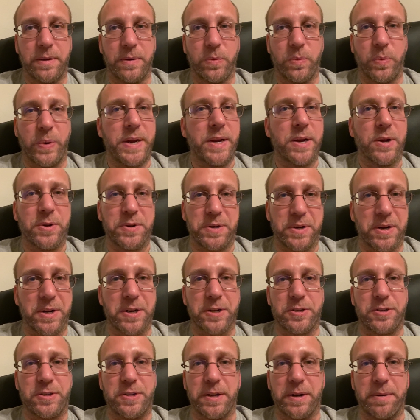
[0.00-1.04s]
We know
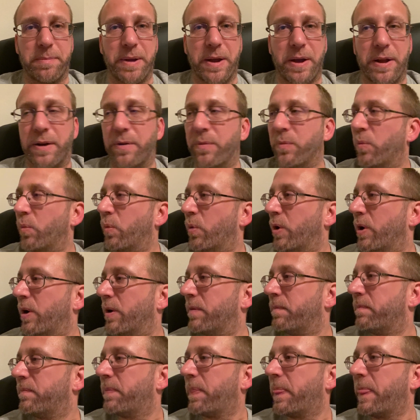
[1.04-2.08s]
dog shit about it.
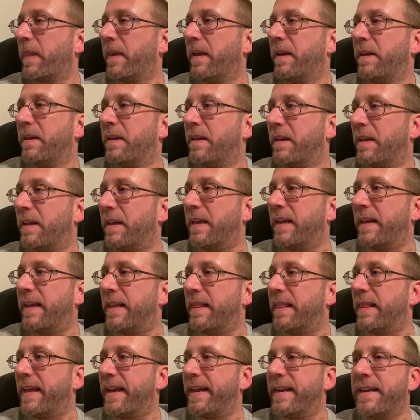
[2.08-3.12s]

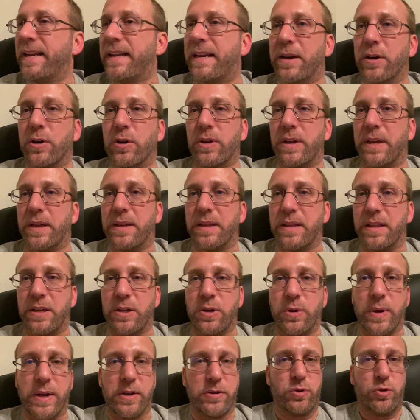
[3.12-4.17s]
It landed here in the
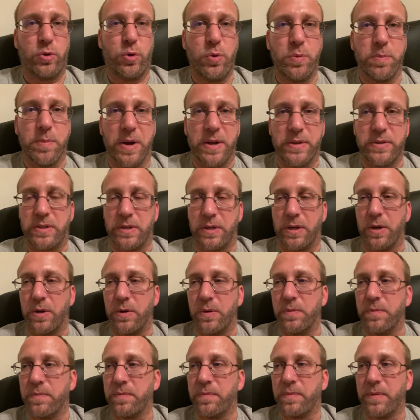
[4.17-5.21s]
U.S. 2 months
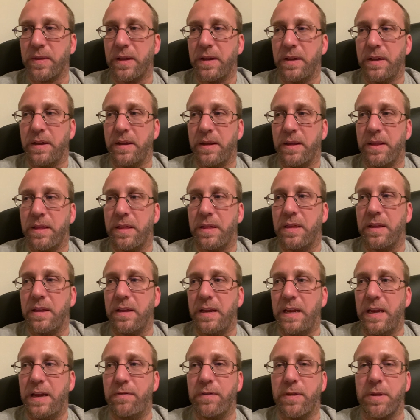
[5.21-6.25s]
ago.
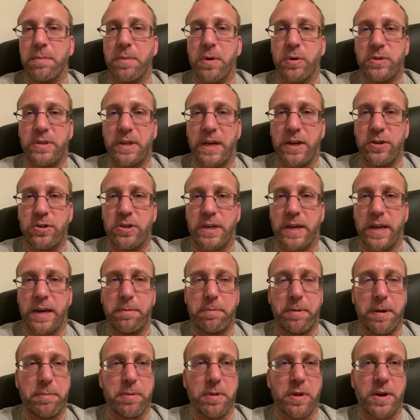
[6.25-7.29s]
Even the most educated
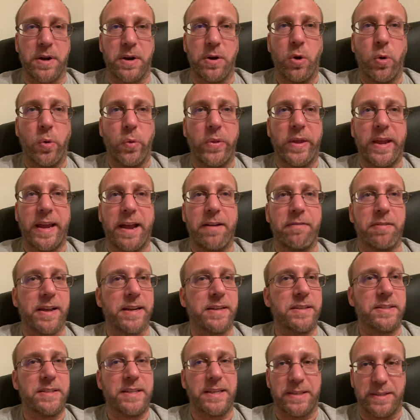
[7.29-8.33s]
people on it only have like
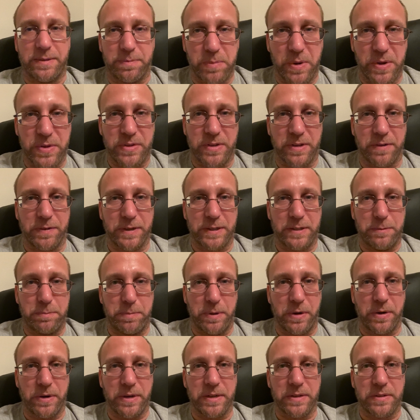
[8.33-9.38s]
6 months of
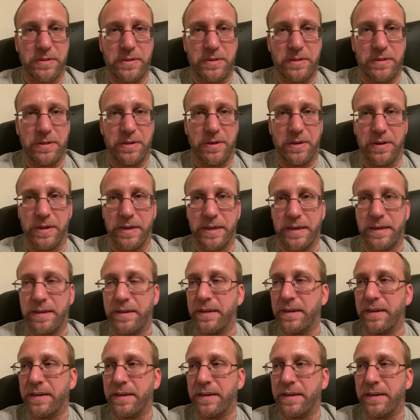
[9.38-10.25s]
experience on it.